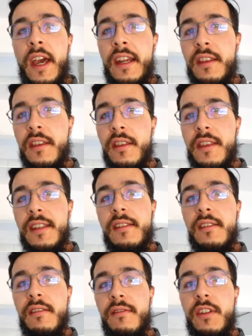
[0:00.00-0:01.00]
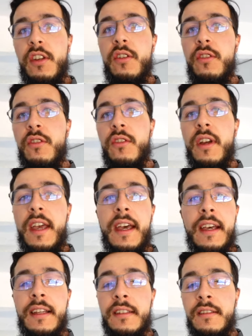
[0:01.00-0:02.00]
edit this video
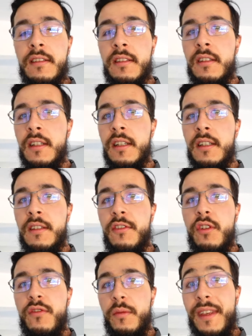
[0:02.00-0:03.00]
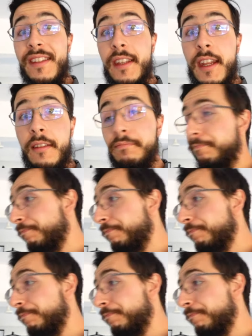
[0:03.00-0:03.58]
and the video from yesterday,